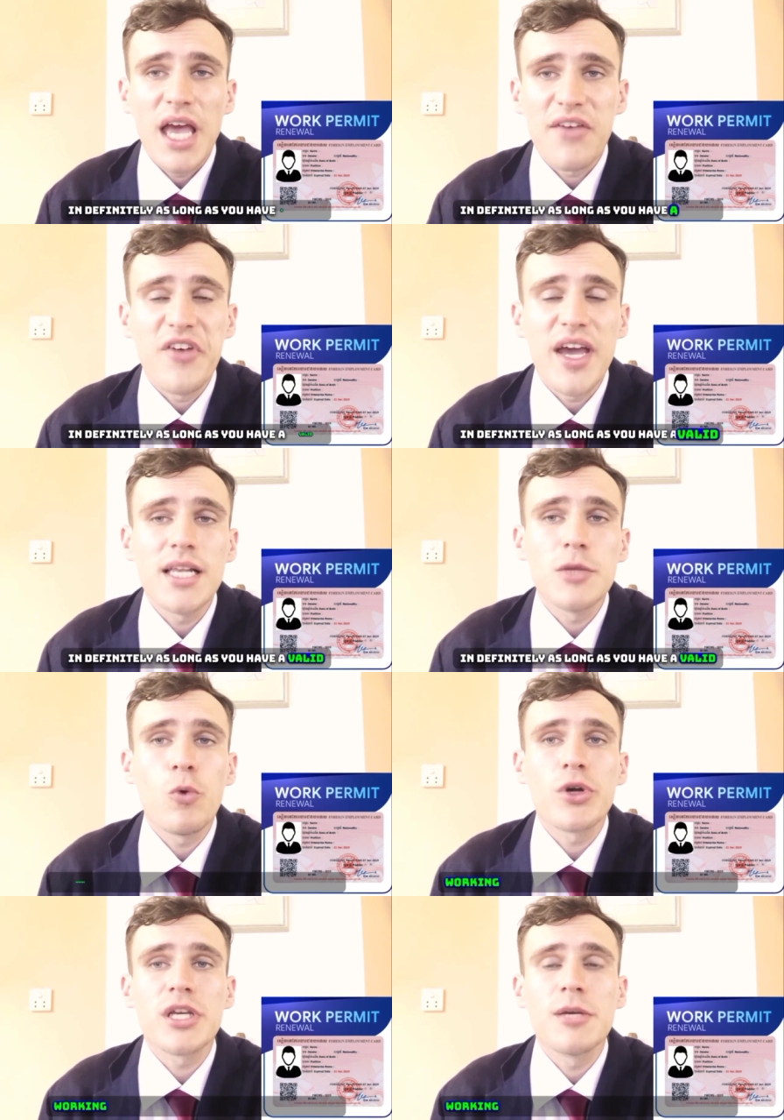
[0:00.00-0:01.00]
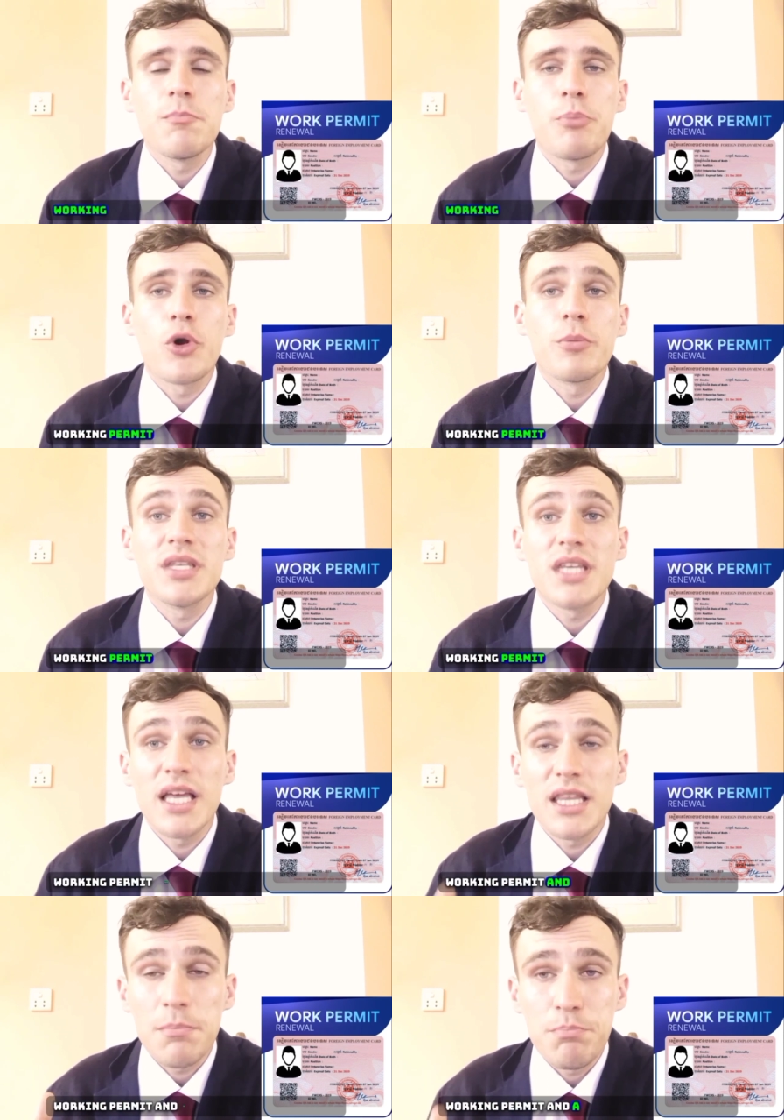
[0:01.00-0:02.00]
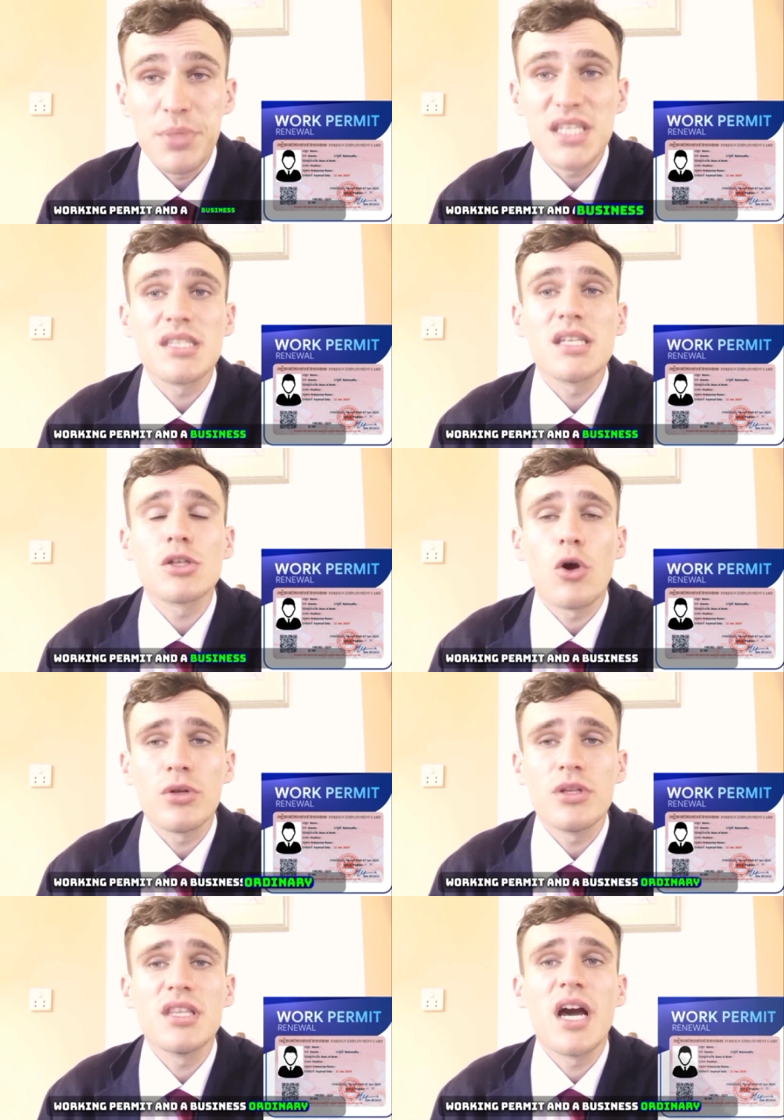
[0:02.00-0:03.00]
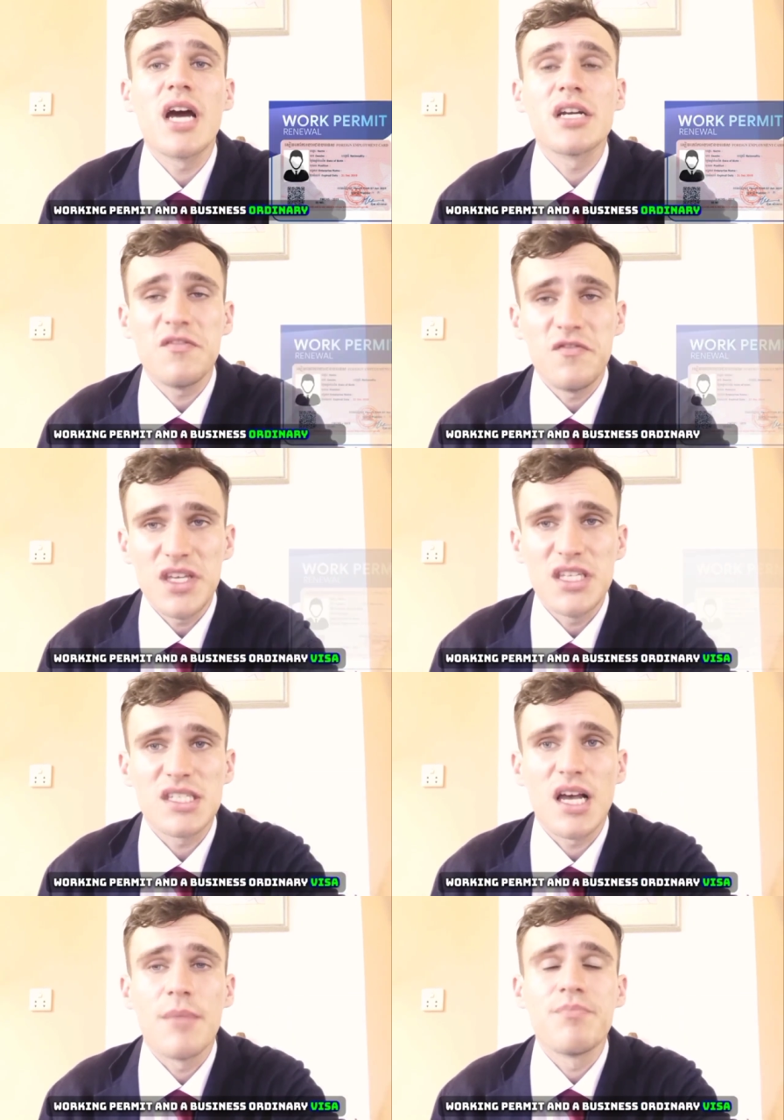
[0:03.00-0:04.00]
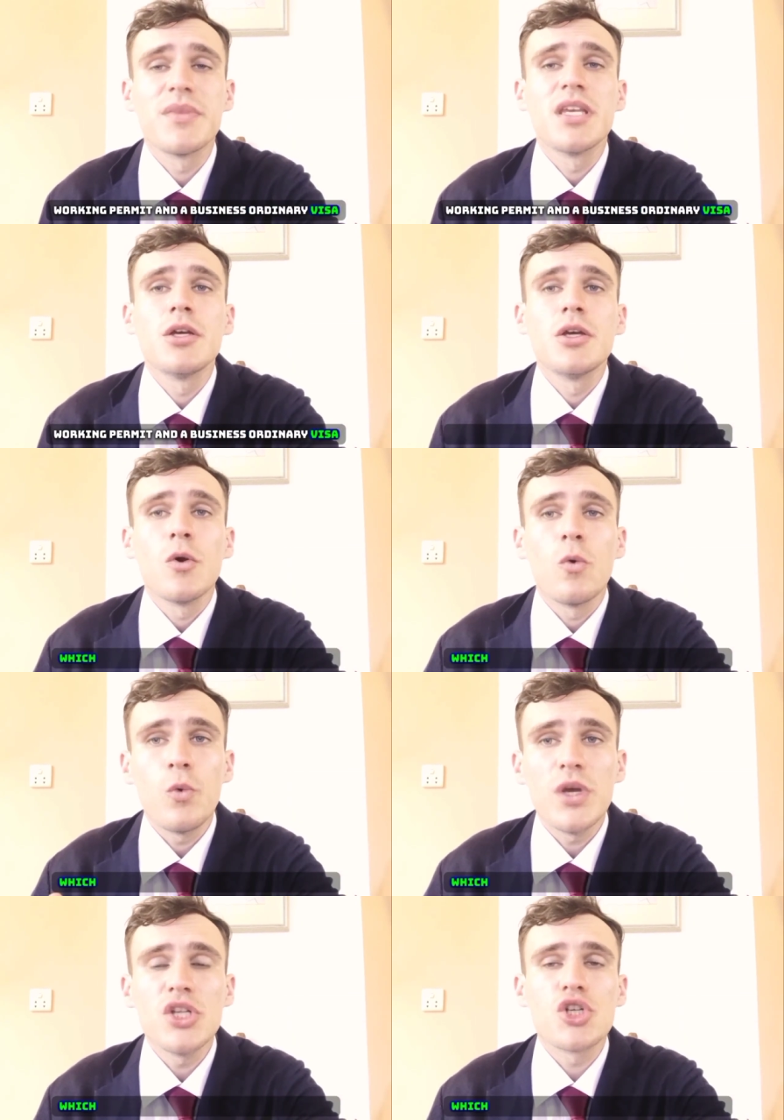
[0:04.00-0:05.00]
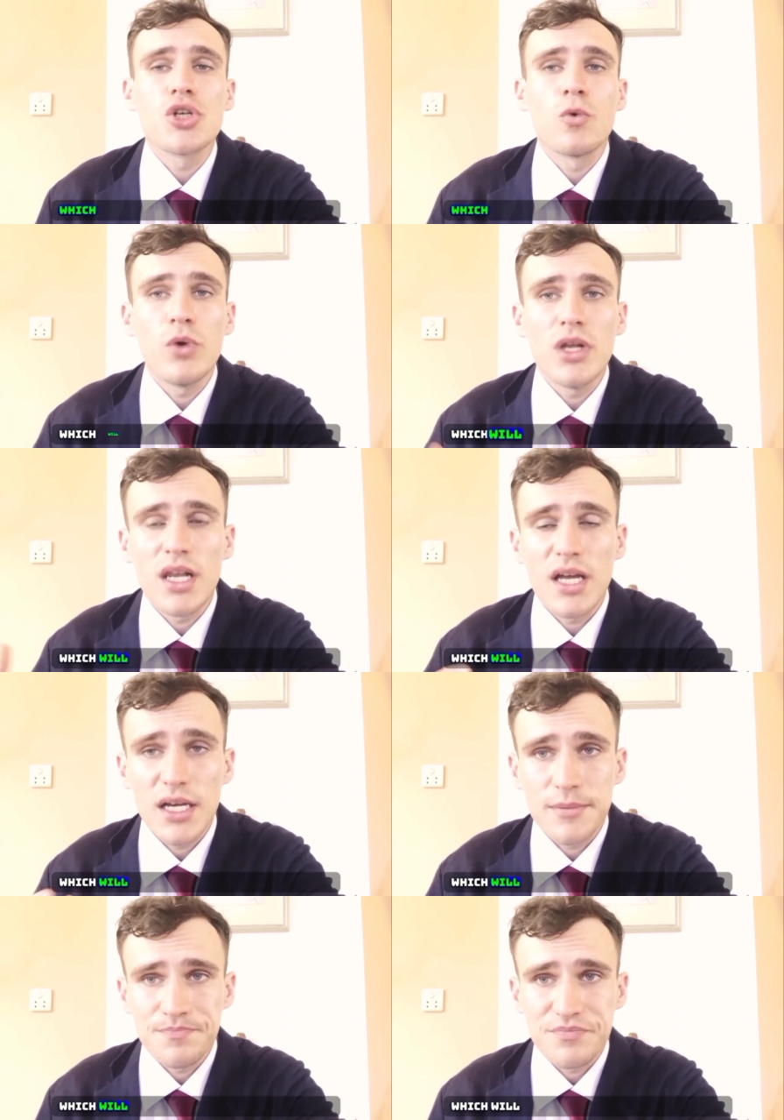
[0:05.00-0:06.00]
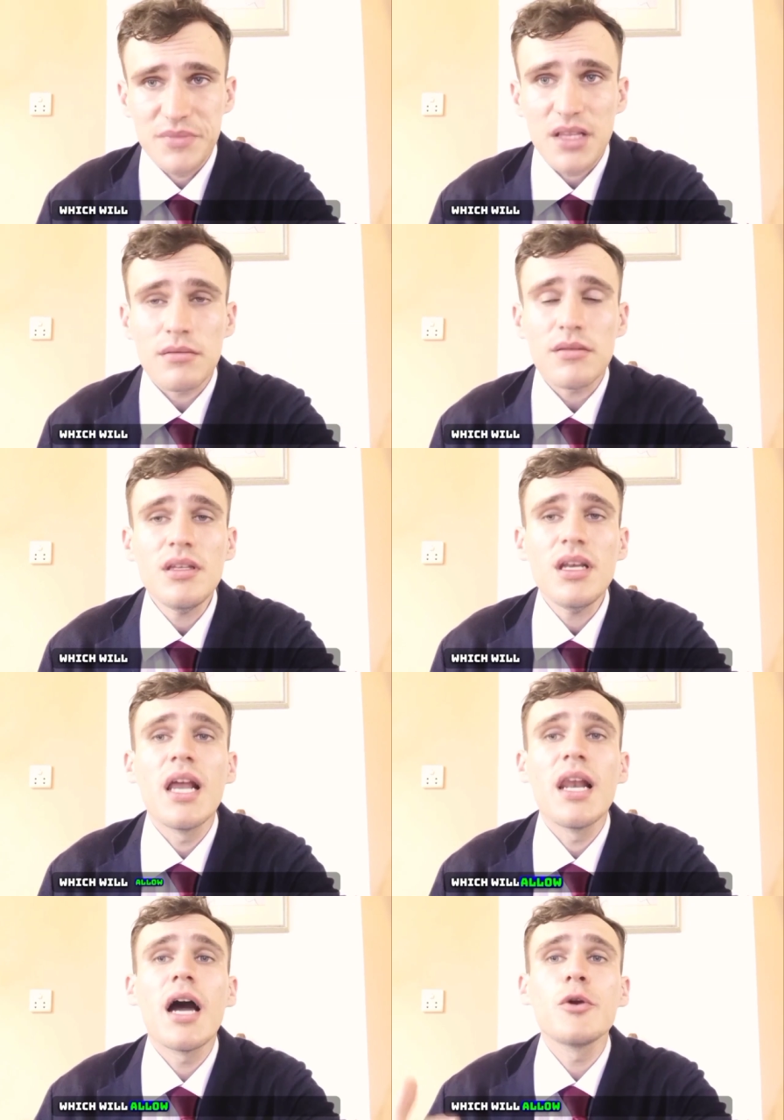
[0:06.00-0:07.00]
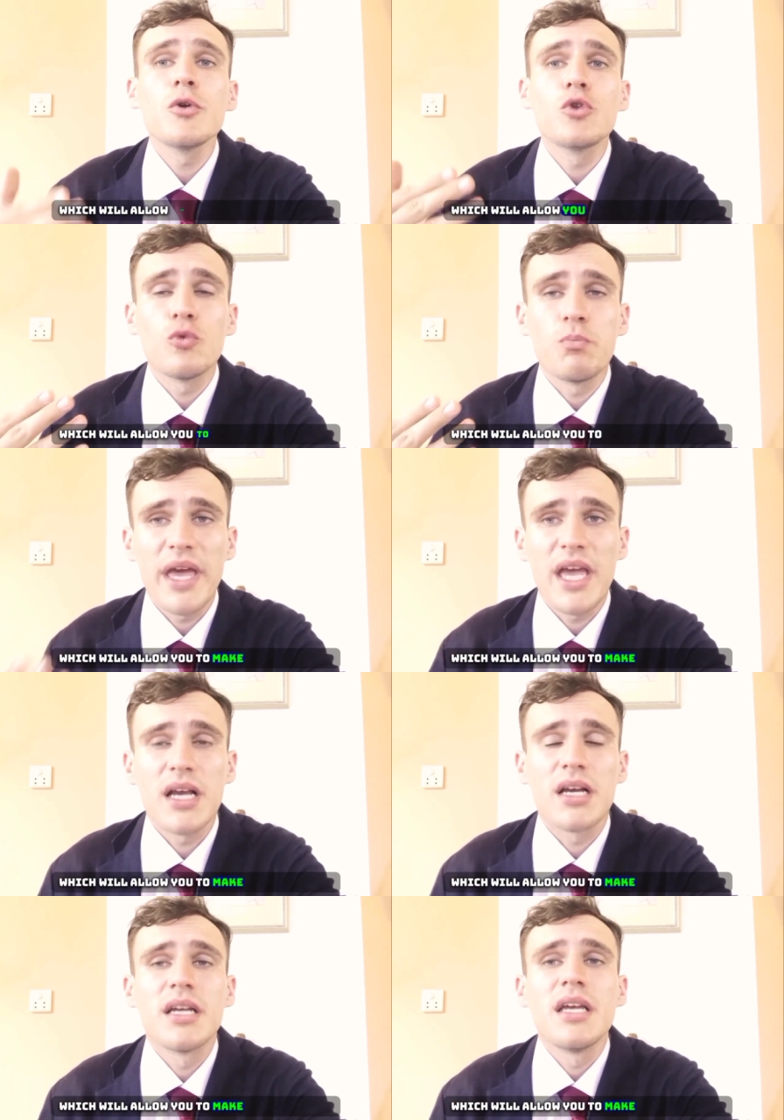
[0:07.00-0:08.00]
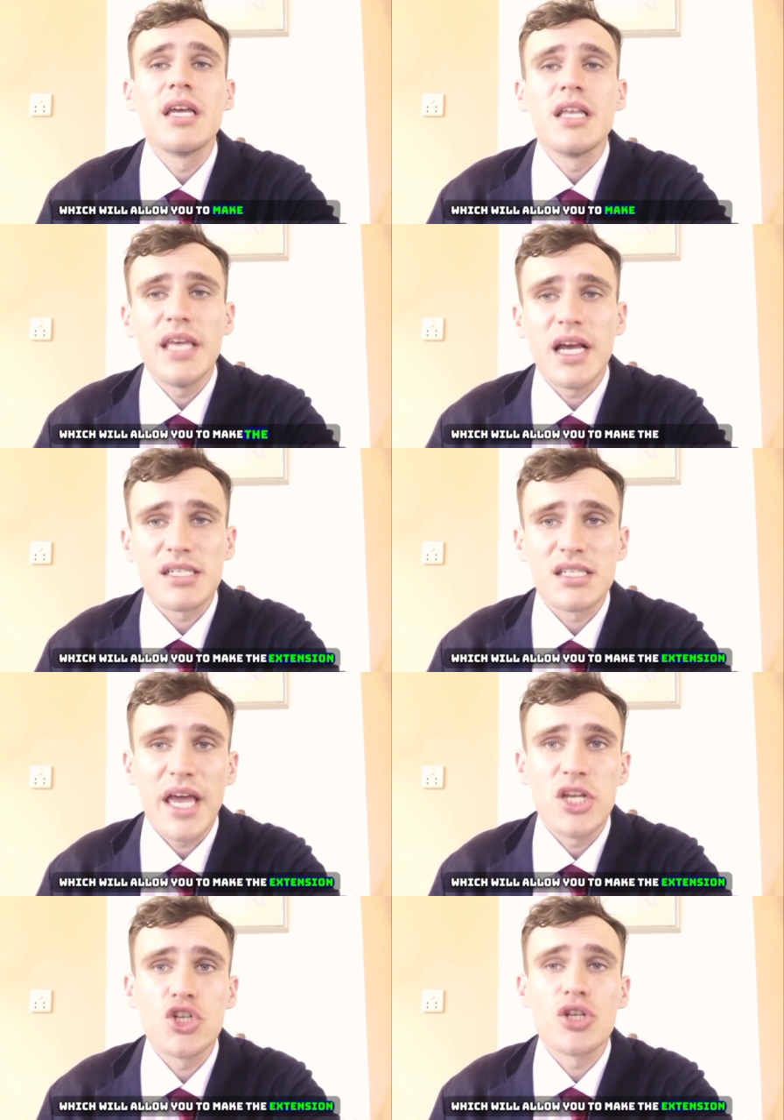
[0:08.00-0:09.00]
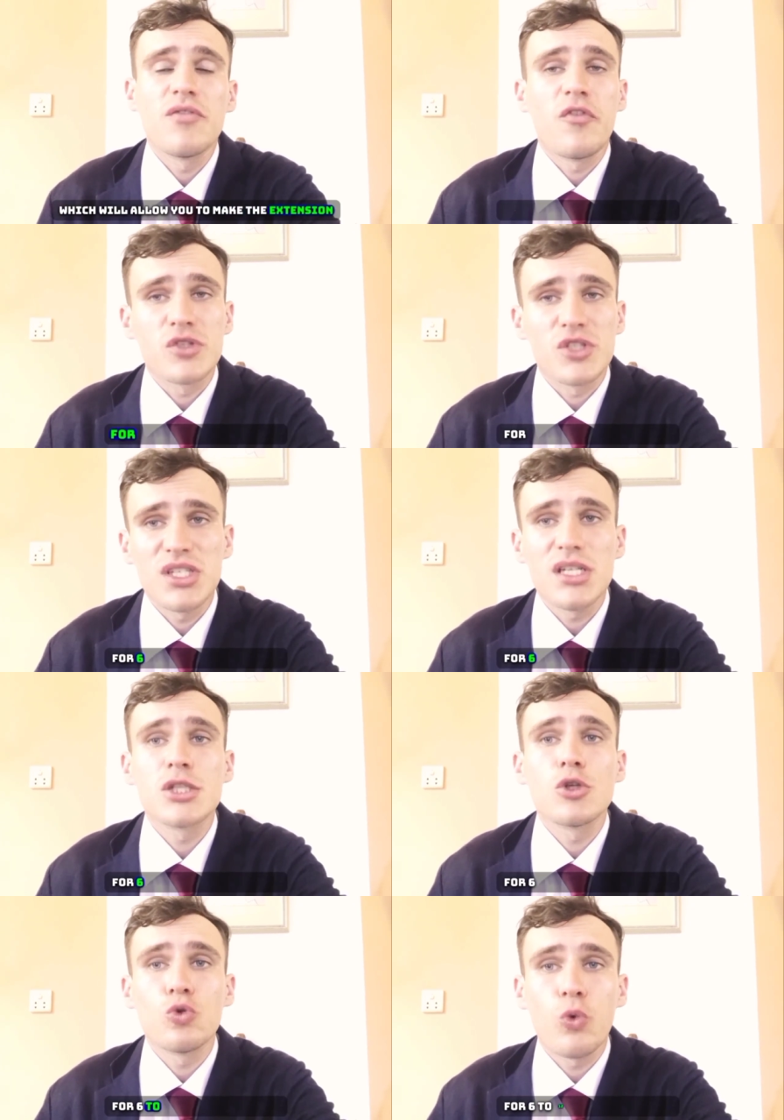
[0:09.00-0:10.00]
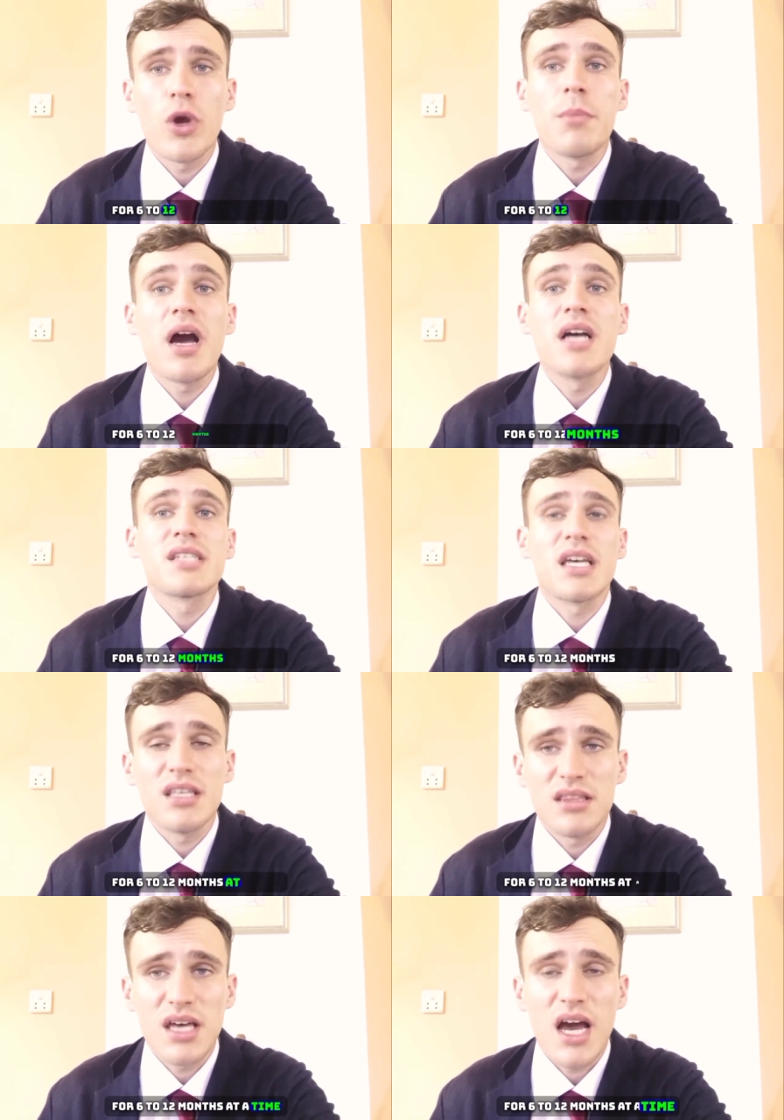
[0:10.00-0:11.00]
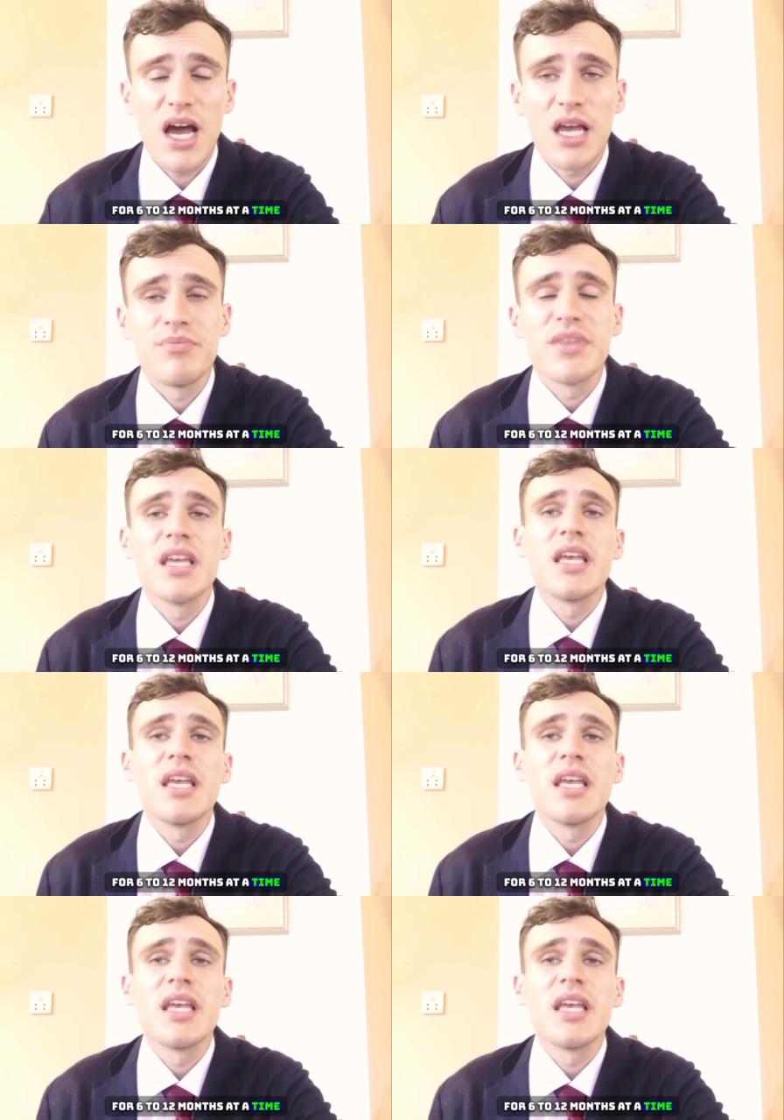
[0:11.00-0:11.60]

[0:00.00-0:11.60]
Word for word: a valid working permit and a business ordinary visa, which will um, allow you to make the extension for six to twelve months at a time.